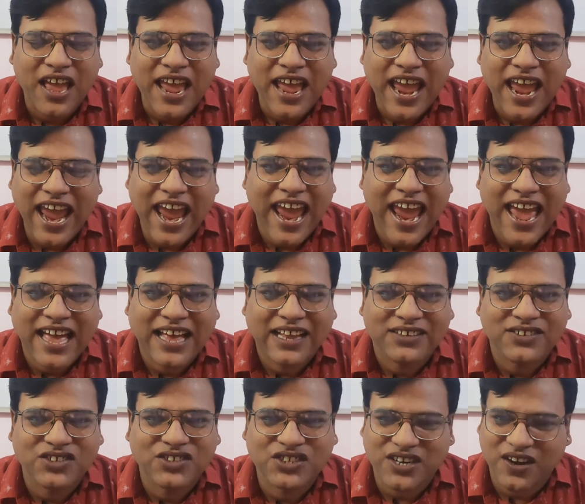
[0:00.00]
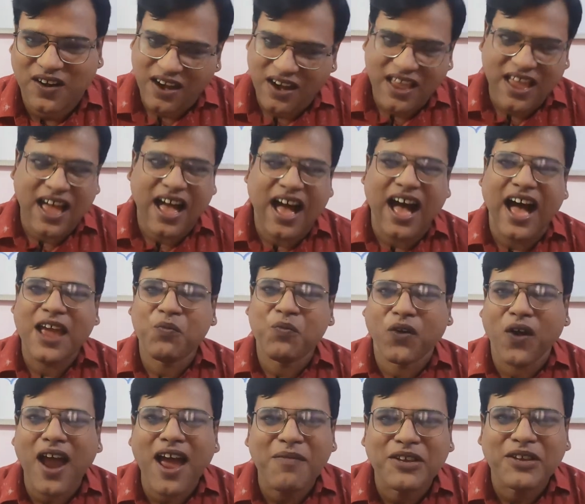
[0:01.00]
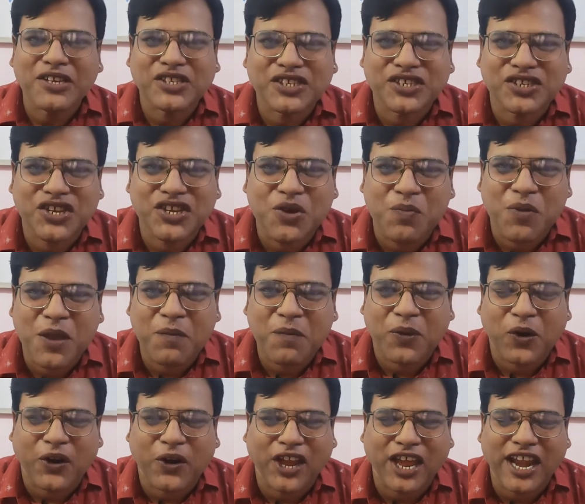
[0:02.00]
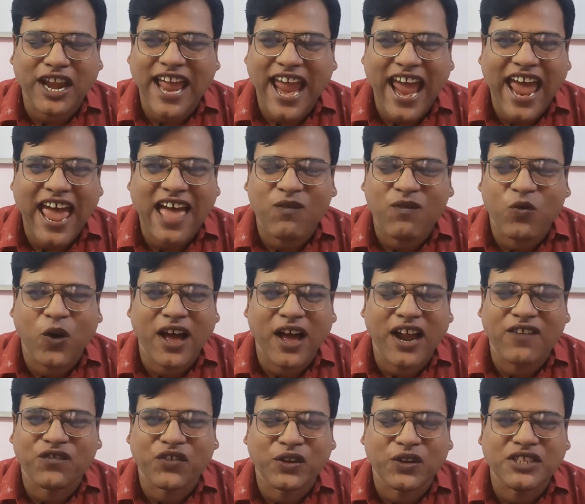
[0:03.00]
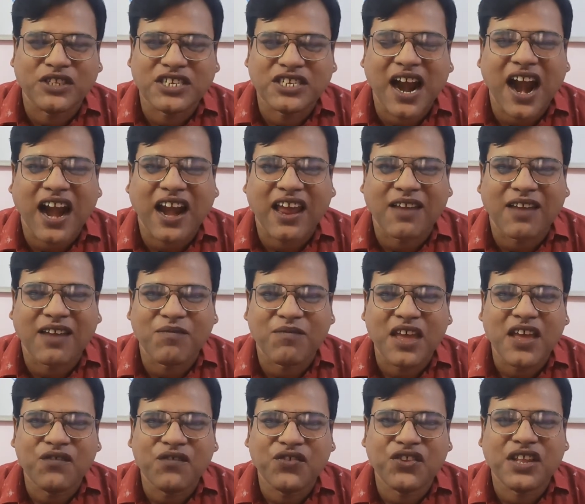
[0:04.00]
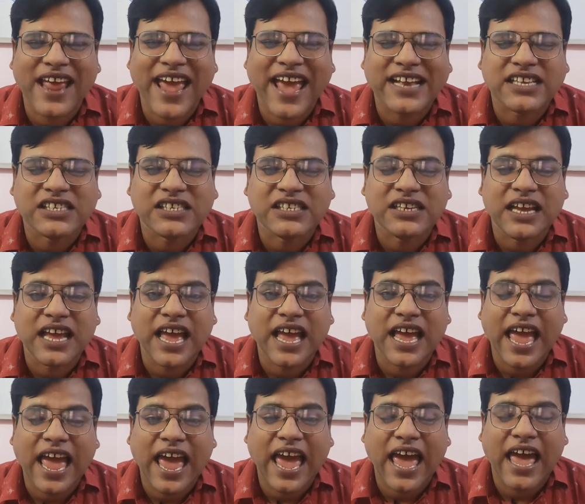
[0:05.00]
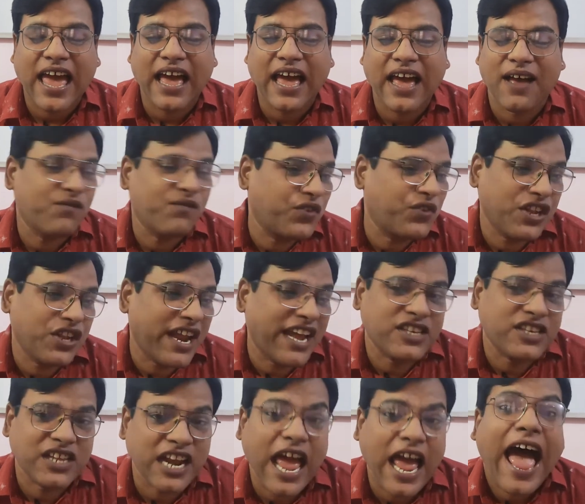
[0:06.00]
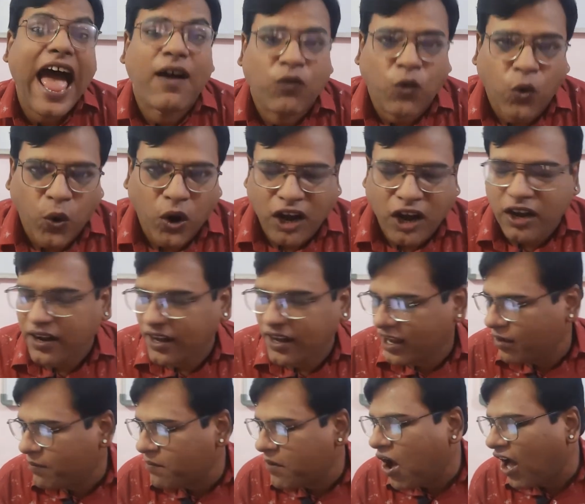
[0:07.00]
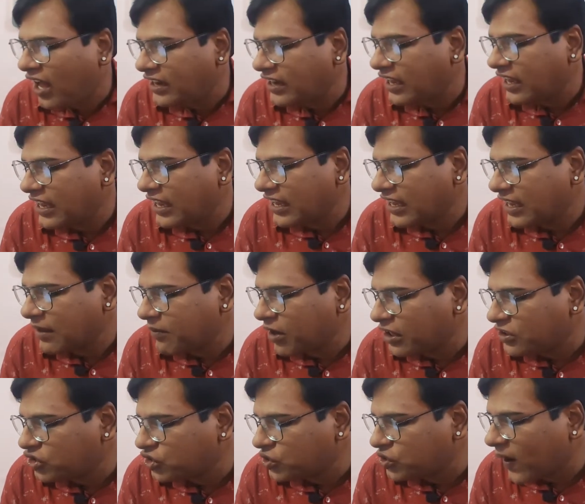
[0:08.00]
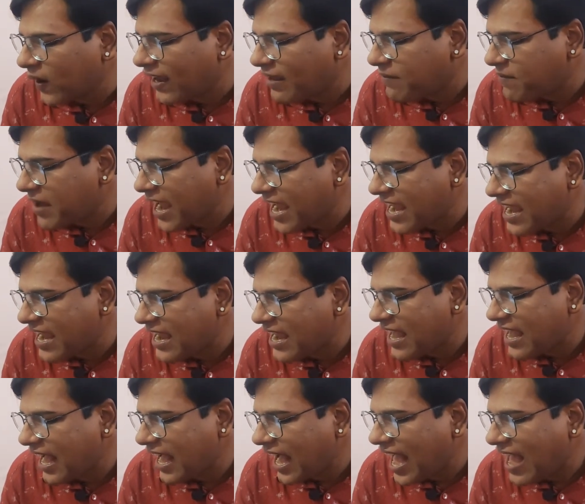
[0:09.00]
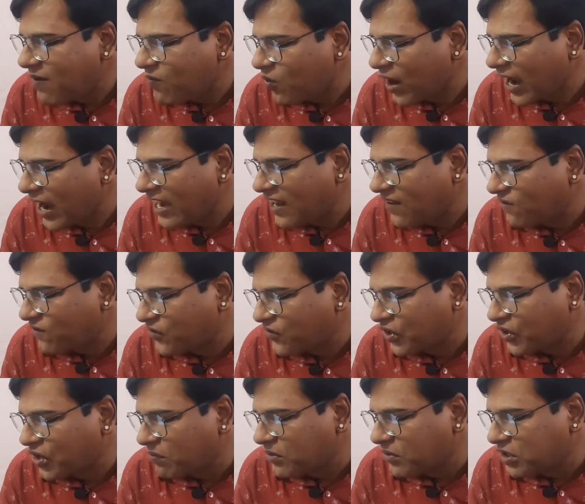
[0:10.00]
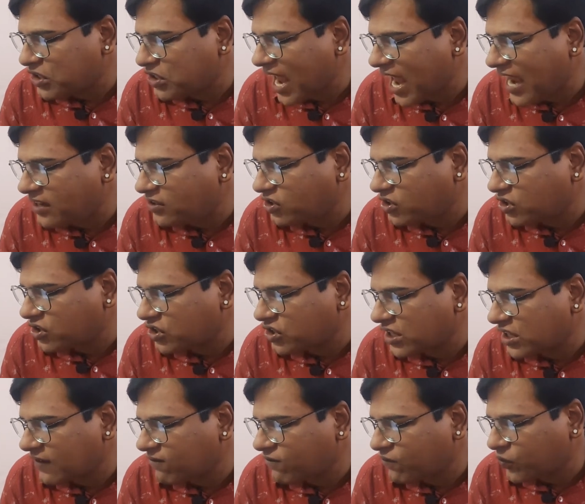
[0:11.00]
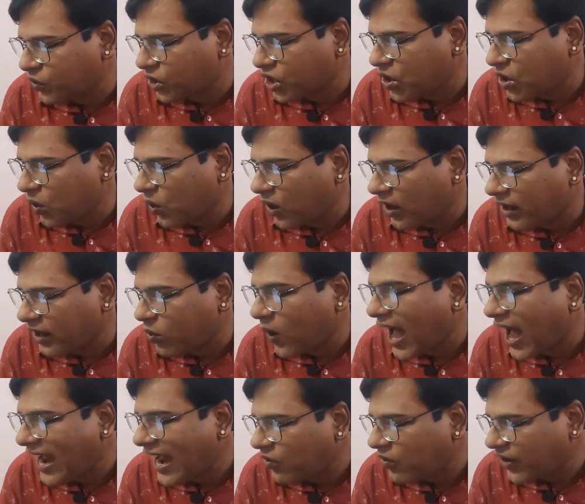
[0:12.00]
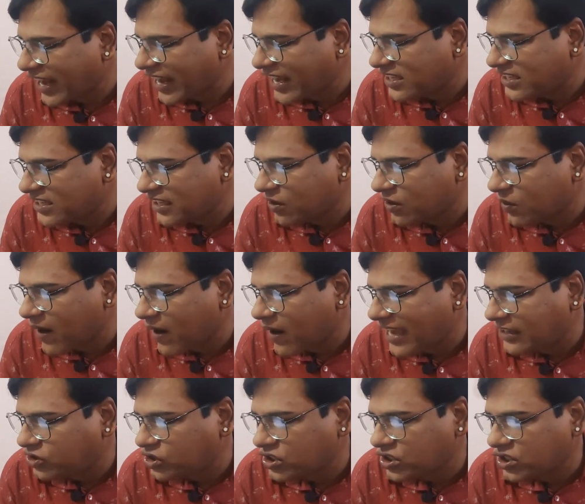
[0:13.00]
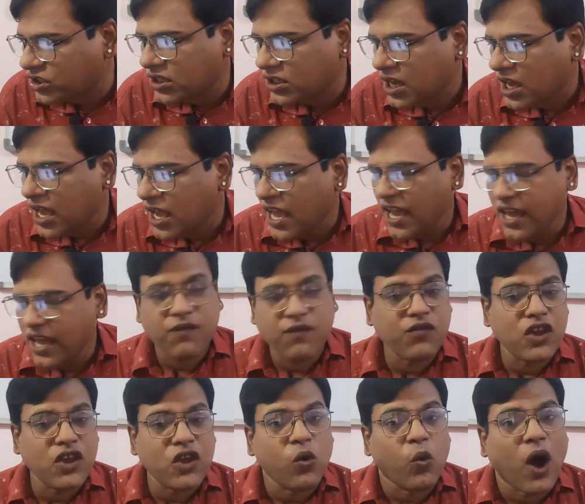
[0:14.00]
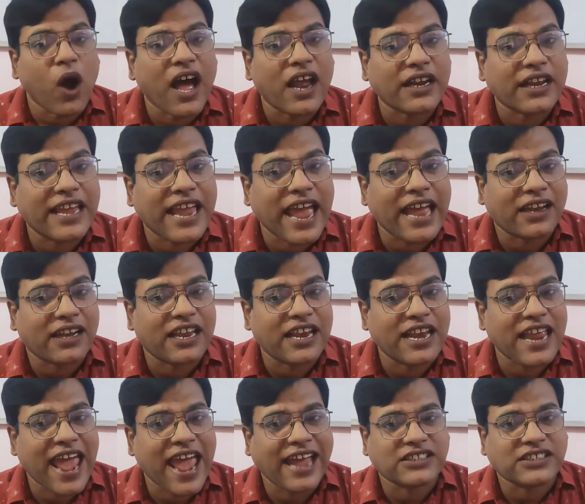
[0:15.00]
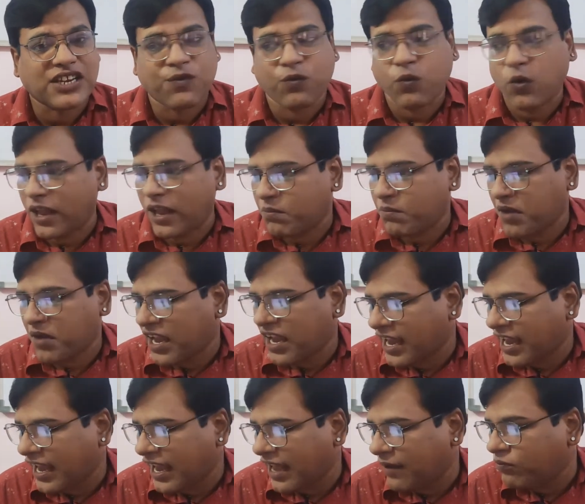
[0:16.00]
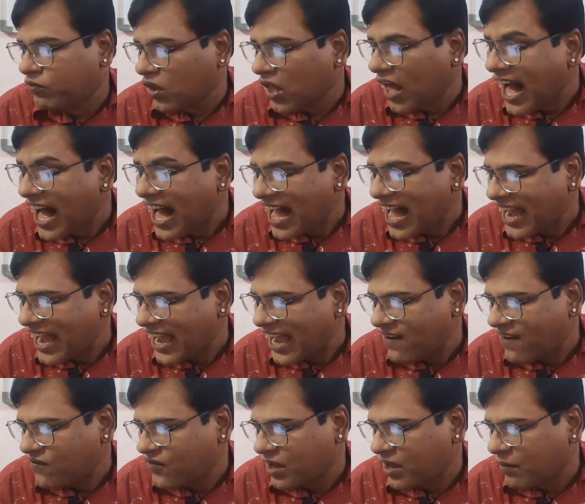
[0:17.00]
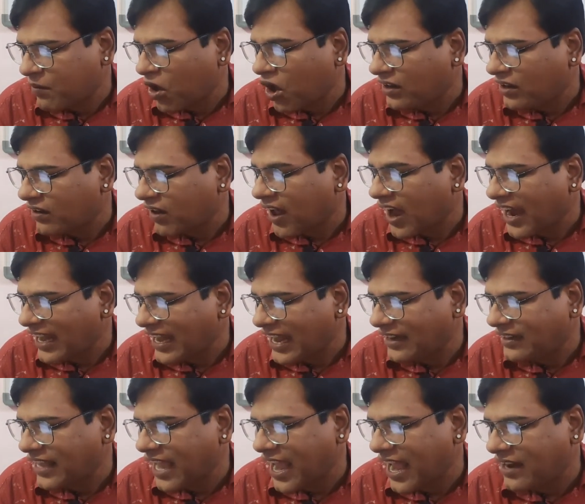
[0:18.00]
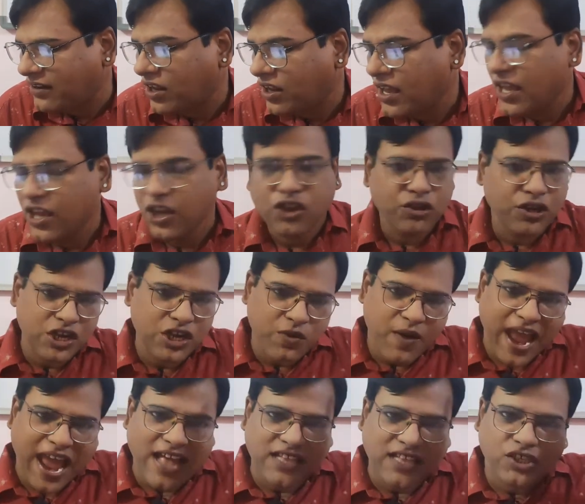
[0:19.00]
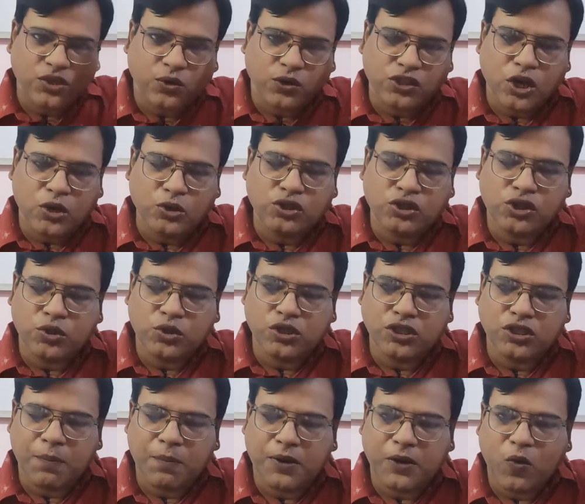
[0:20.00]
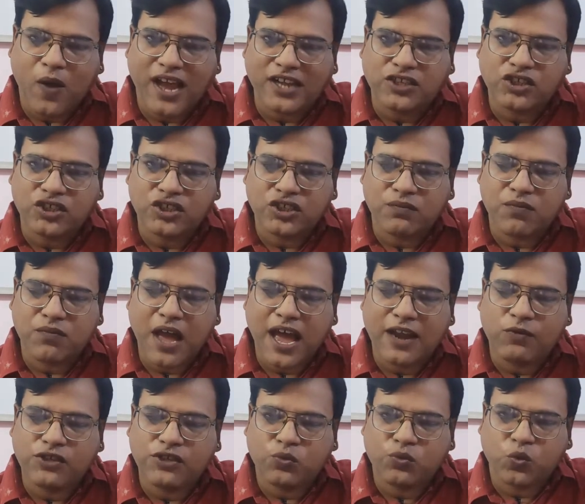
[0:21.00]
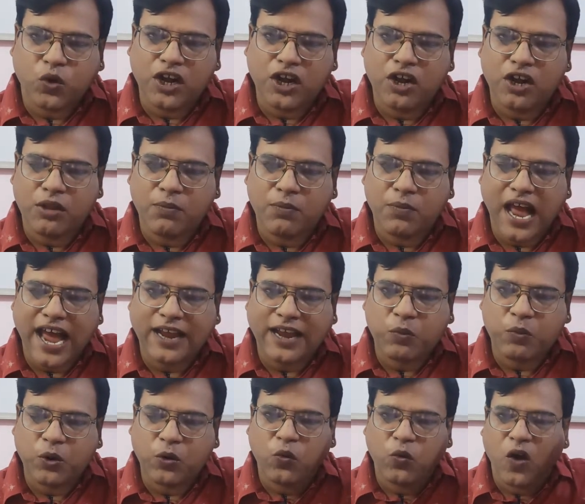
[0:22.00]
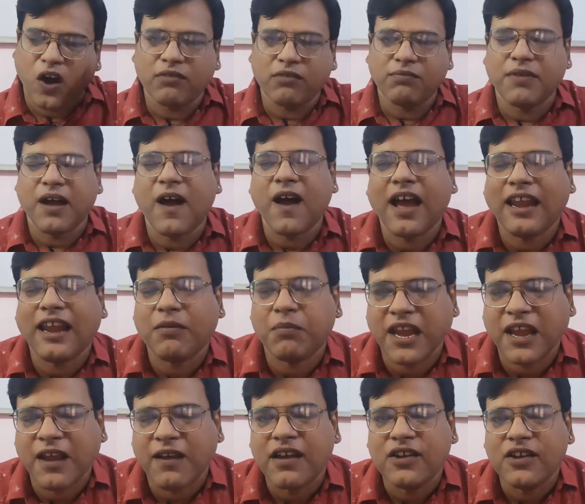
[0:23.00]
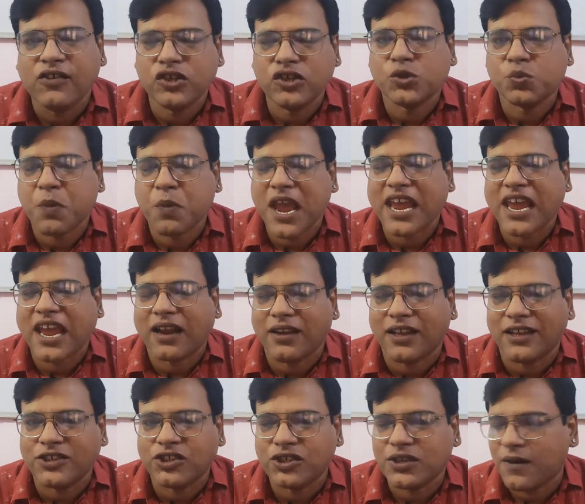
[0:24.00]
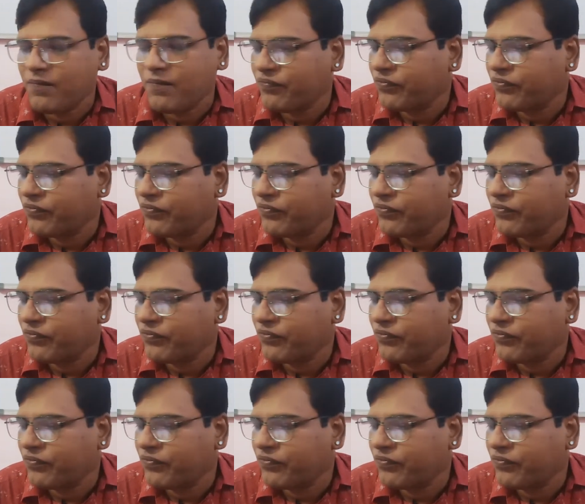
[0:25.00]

And I promise that you people are going to have wonderful time for the next an hour. Come on, join me. I'm waiting for your messages and for your queries and questions. And if you want to get connected with me, come online, and then you need to answer those two simple questions of mine, which are written on the blackboard right behind me. Do you speak English?